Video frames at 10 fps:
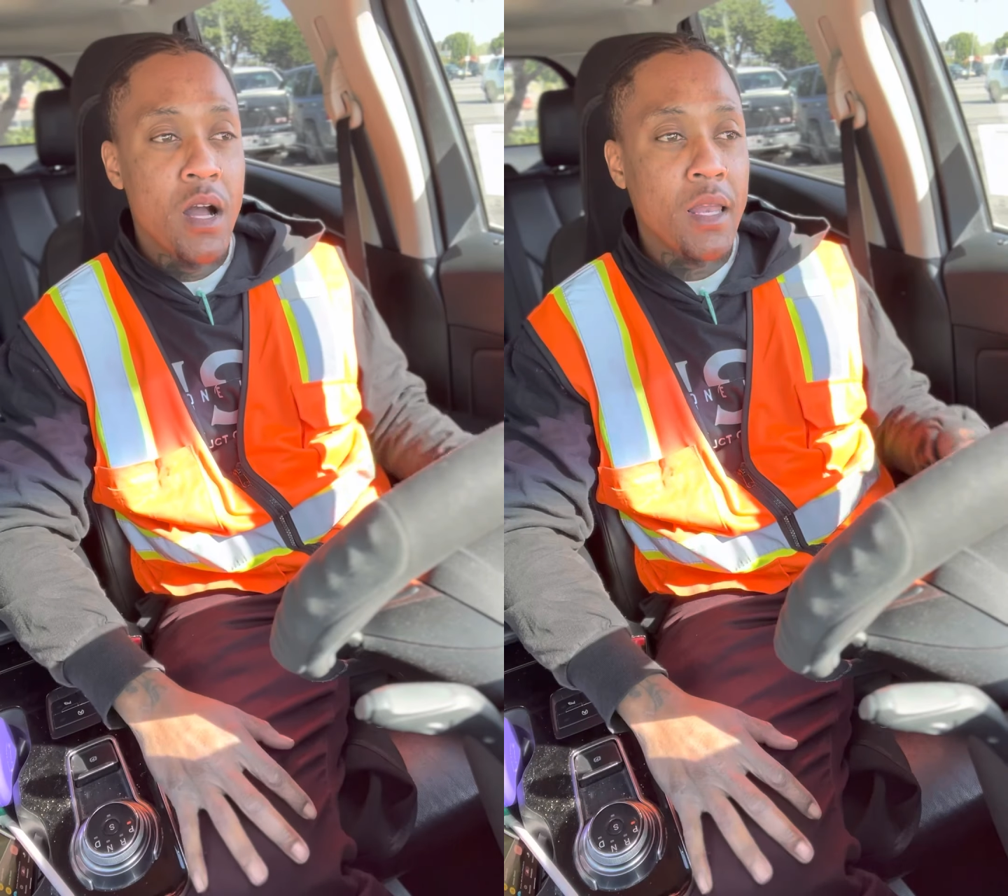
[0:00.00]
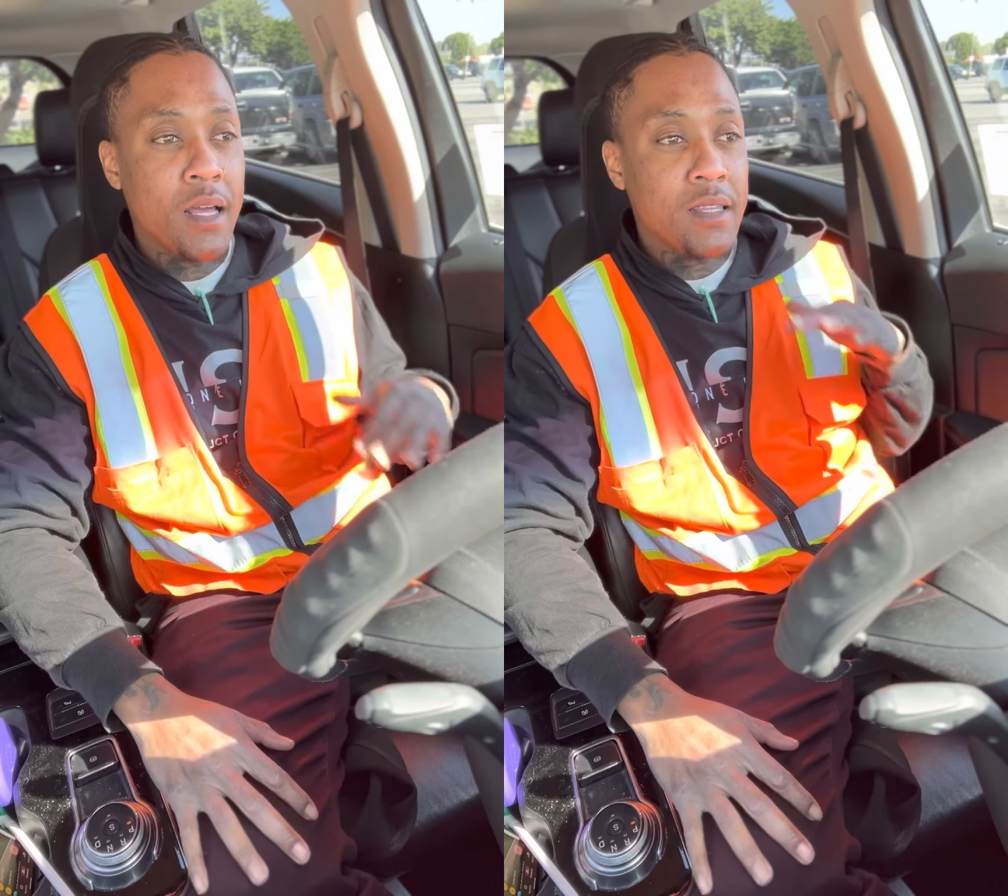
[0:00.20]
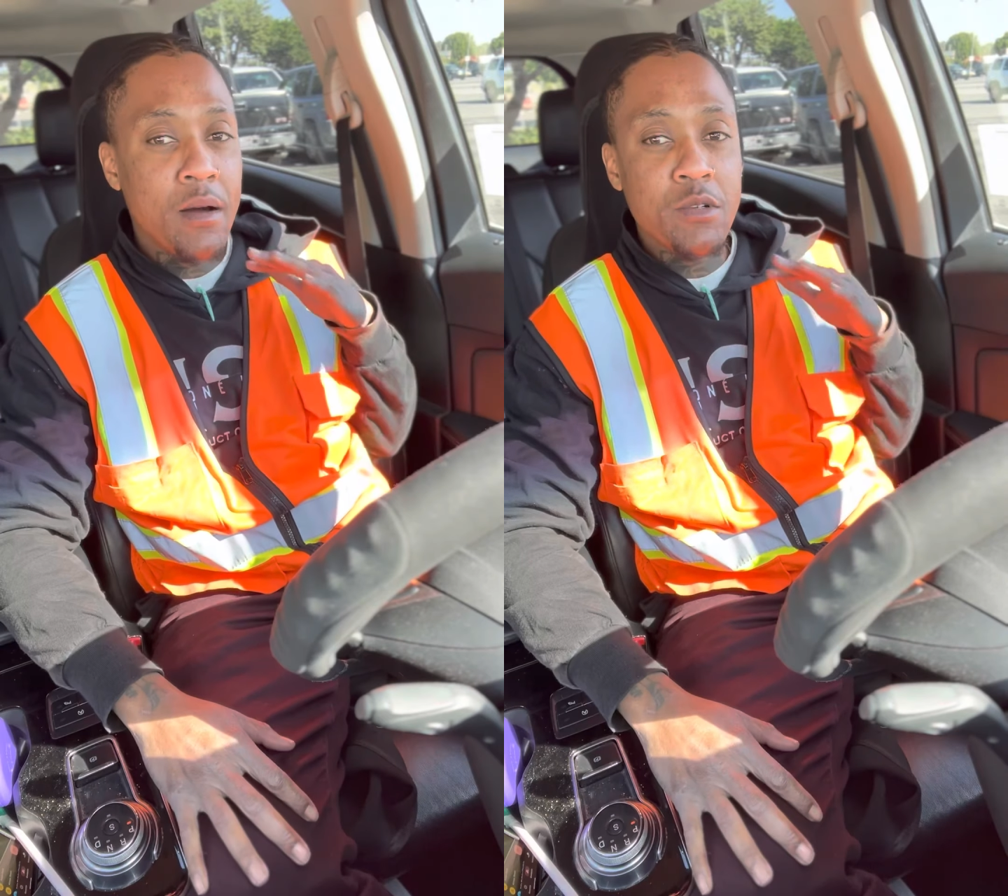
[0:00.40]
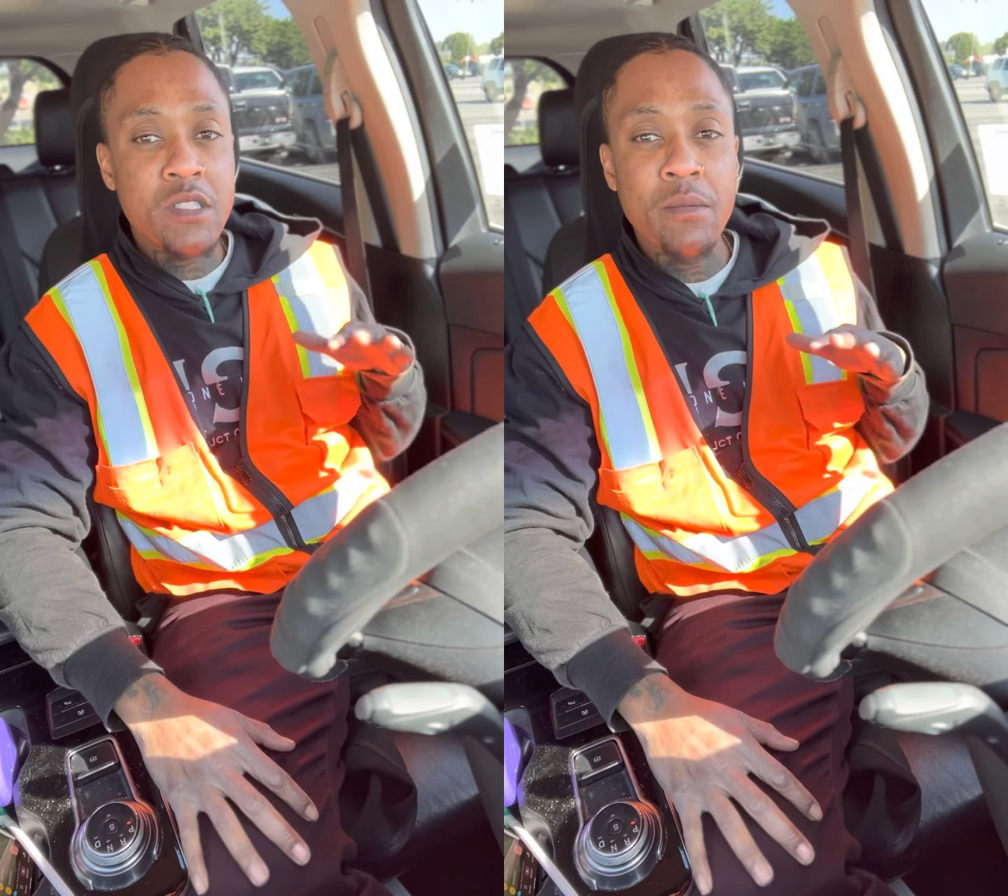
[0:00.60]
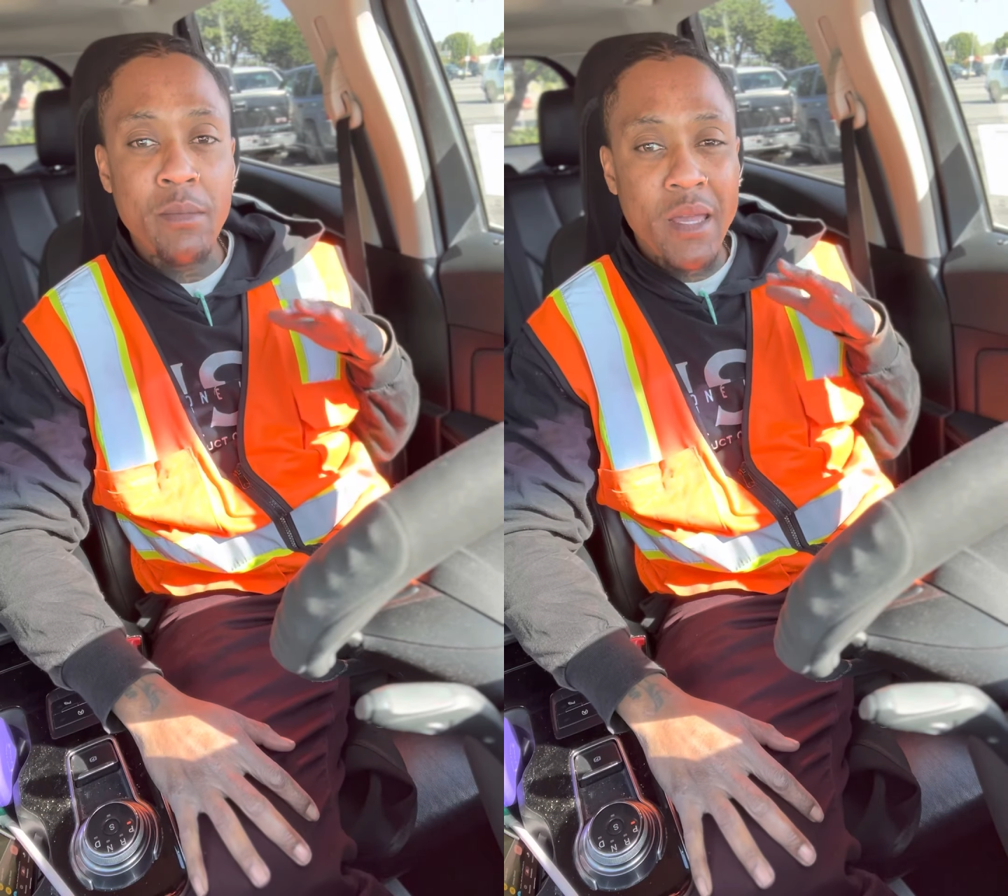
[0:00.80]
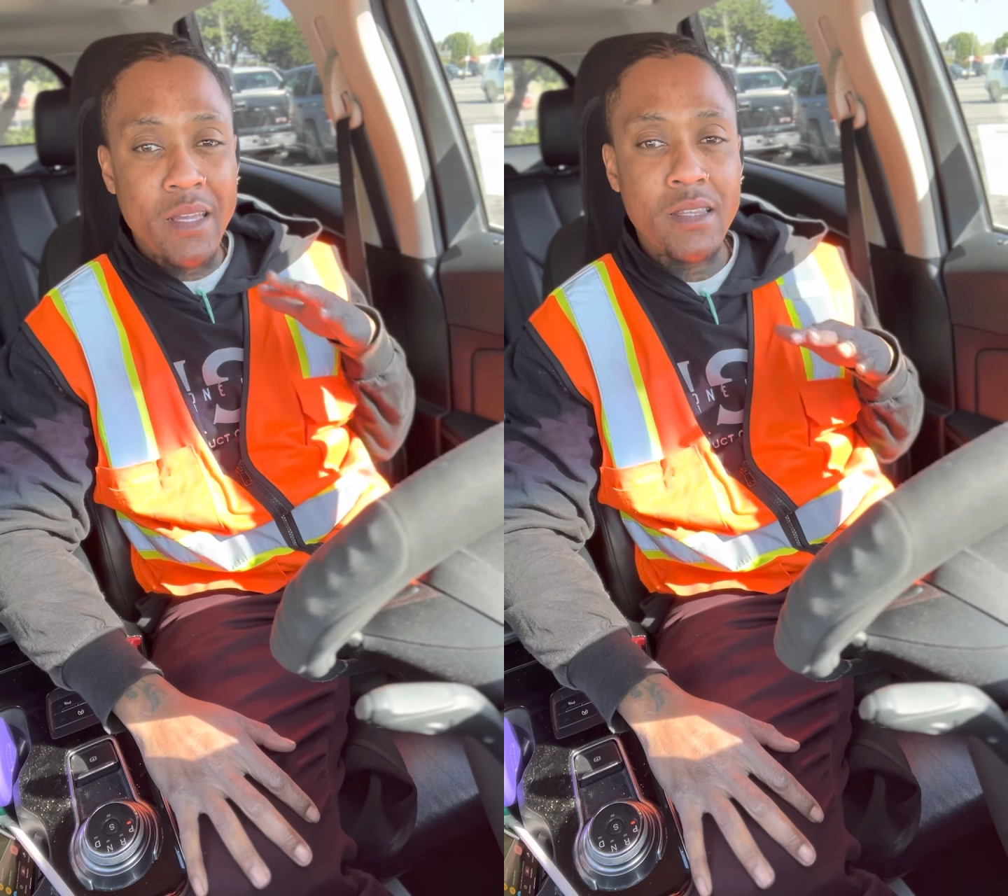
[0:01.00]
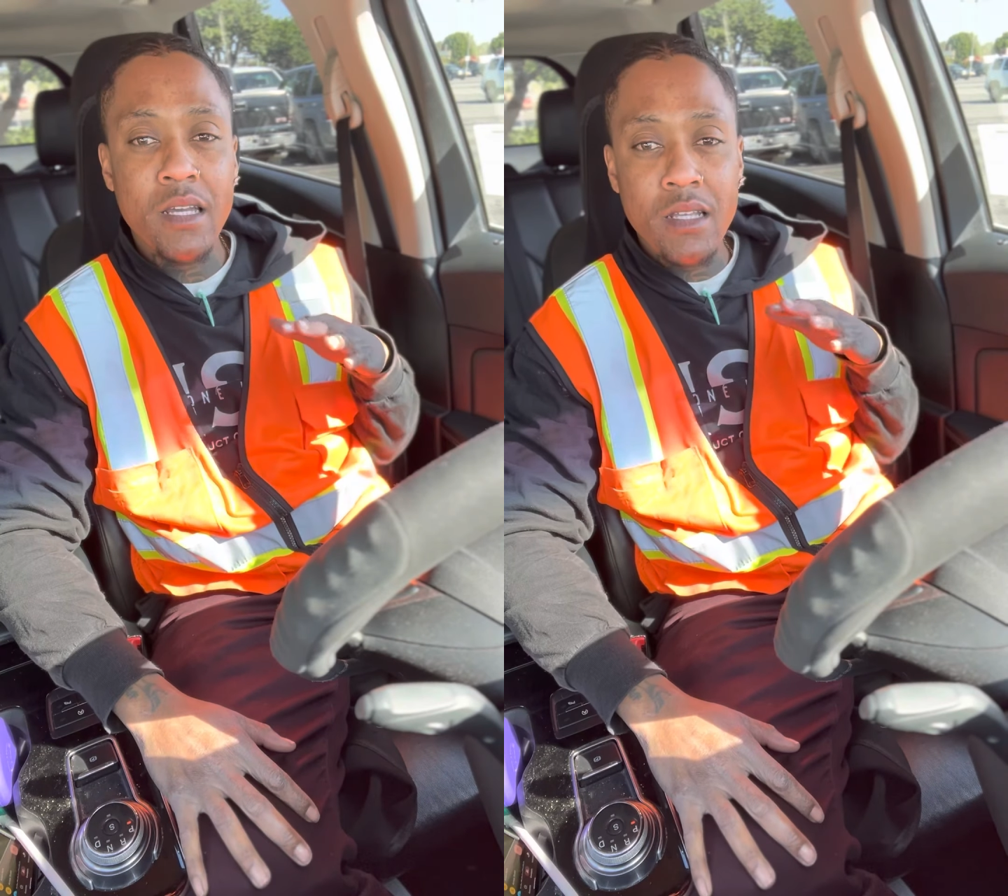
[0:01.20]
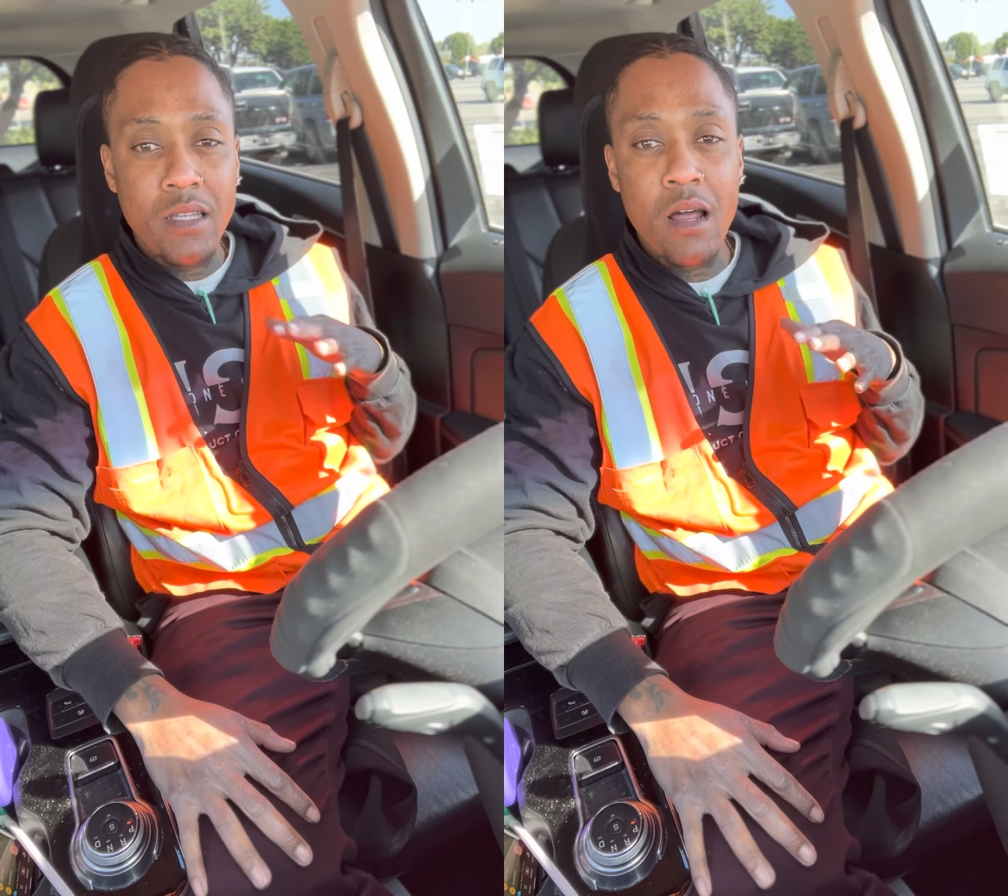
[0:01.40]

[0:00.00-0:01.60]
Like, that was the main thing that